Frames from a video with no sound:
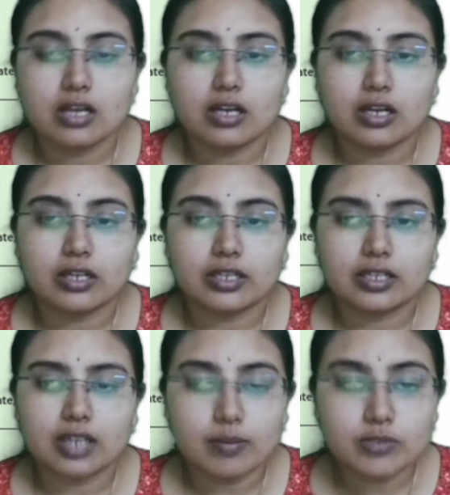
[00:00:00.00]
uh,
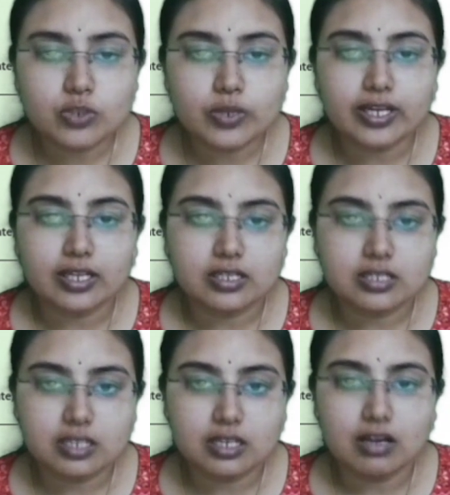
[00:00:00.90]
come to an
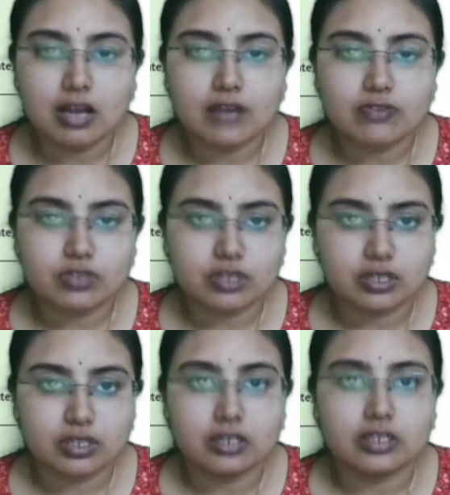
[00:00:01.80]
answer
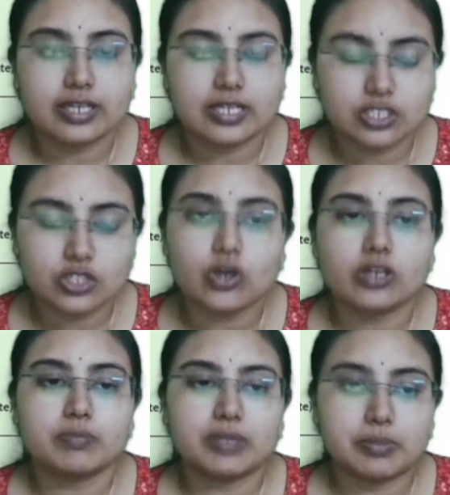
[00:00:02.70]
after getting
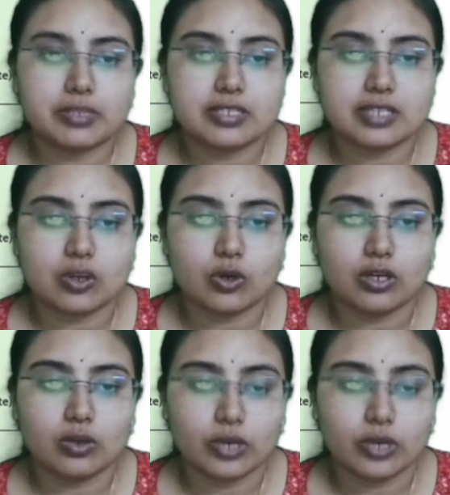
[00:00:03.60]
your people's recall.